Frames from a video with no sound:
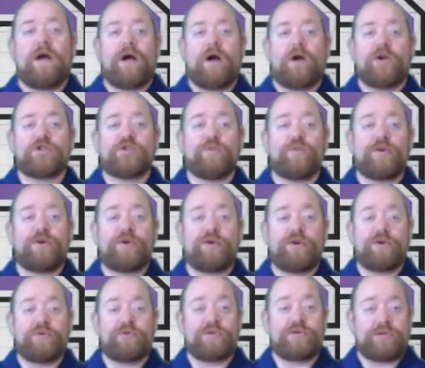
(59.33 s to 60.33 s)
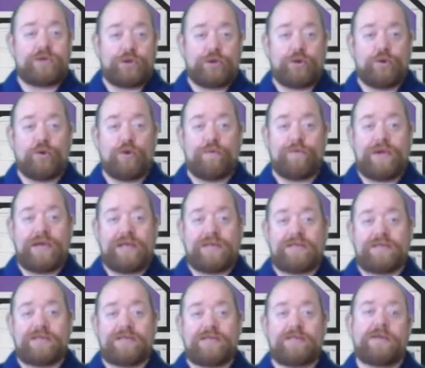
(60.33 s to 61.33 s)
Also, we'll use Google
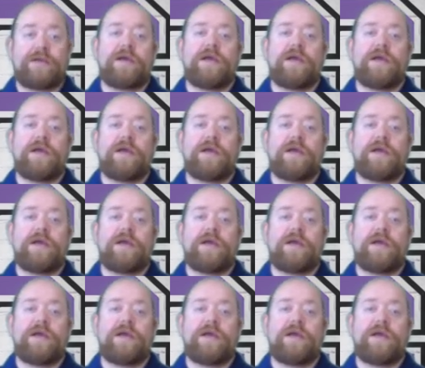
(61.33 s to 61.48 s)
Meets.